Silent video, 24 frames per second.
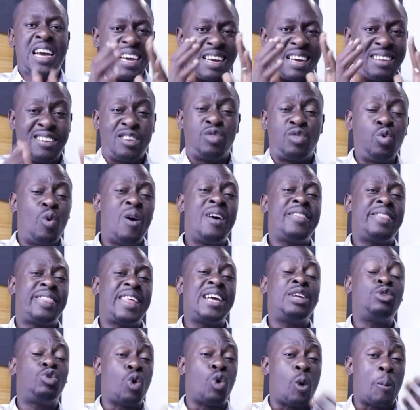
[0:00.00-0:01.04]
It is one
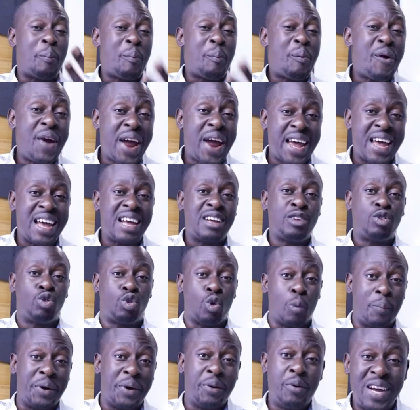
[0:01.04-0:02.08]
thing to pray
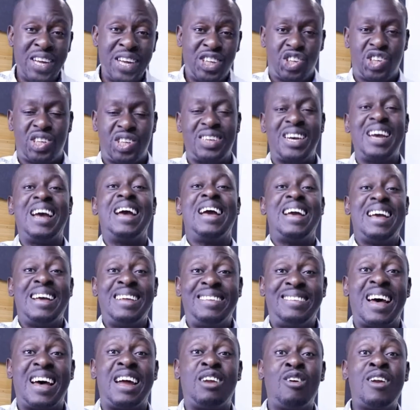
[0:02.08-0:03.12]
to be rich.
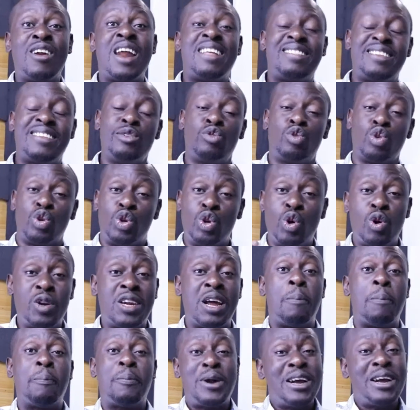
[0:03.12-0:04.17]
It's another thing to know
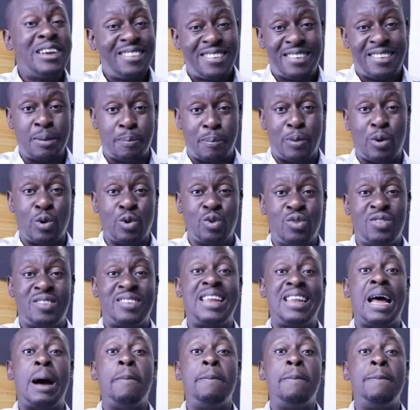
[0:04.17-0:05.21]
the principles
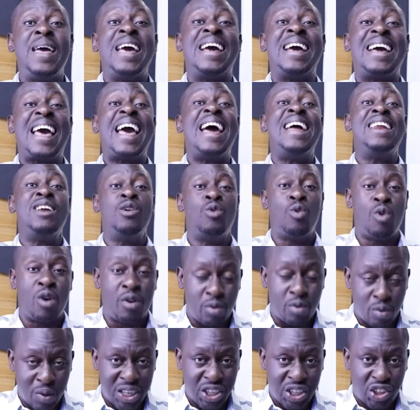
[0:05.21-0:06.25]
that make
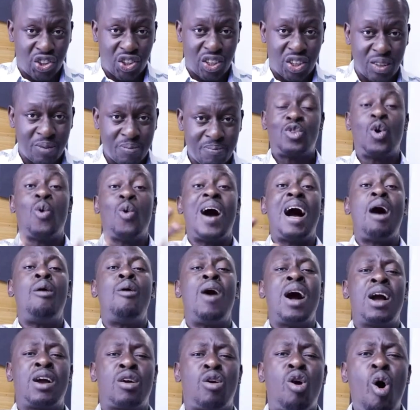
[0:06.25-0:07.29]
anyone rich. So
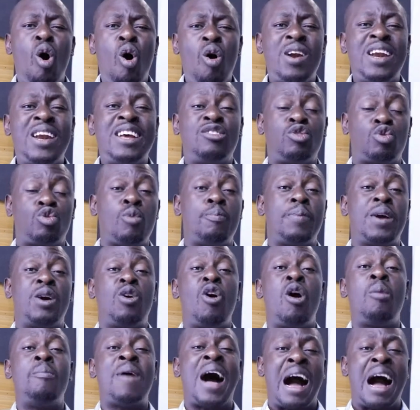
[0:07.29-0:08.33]
our goal is to
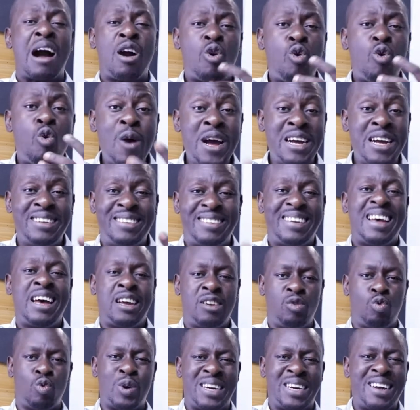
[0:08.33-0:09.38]
become
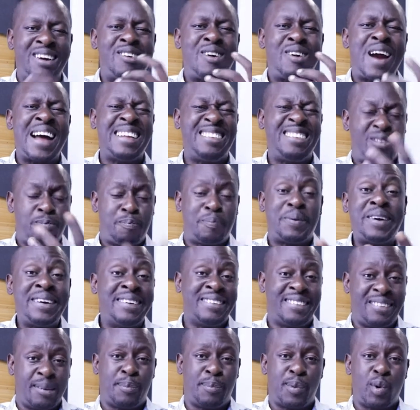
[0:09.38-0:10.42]
acquainted with the right
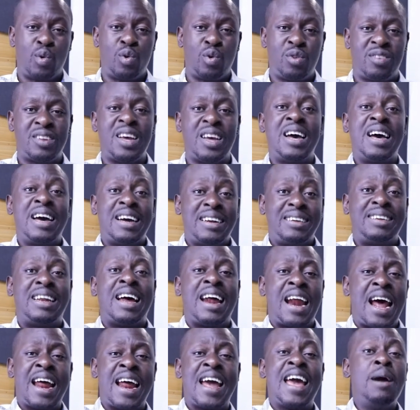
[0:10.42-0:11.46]
principles
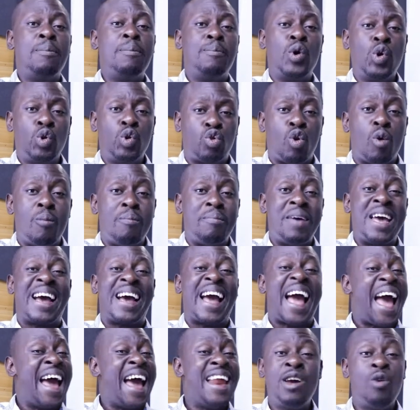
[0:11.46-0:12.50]
that are able to
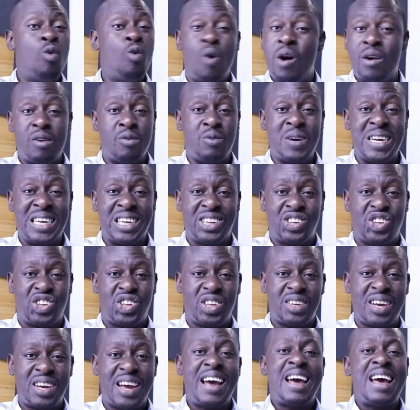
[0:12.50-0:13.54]
make anyone
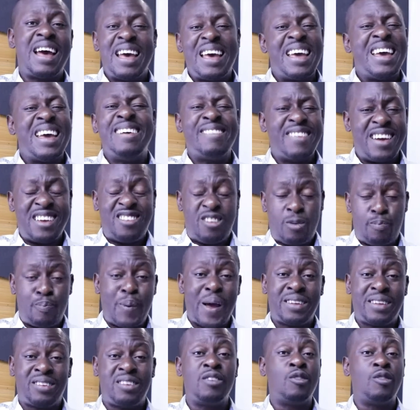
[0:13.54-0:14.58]
rich,
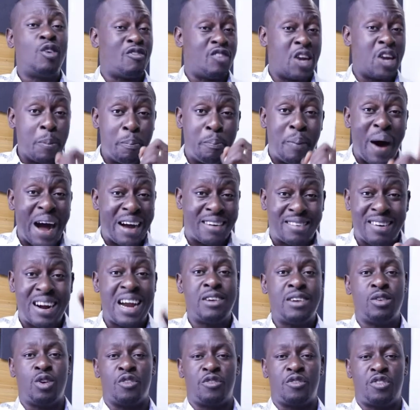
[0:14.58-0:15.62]
irrespective of the
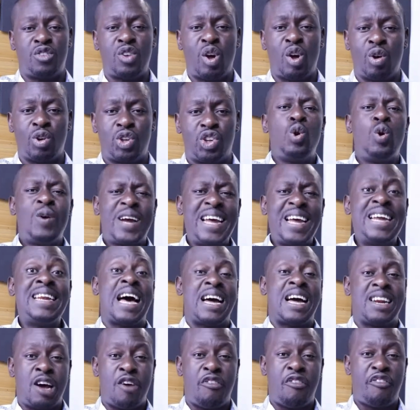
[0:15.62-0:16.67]
background of sort. Looking
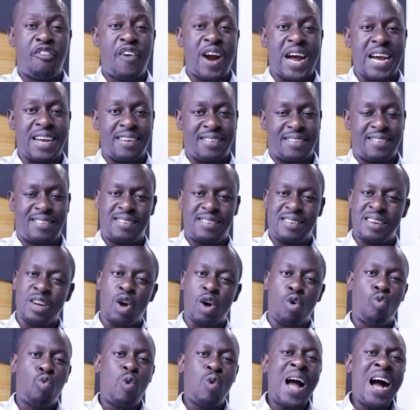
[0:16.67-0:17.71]
at the phrase,
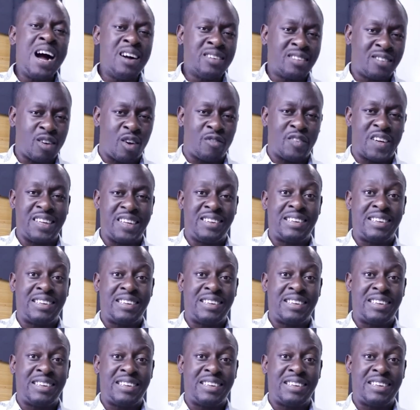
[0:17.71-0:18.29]
the wealth of the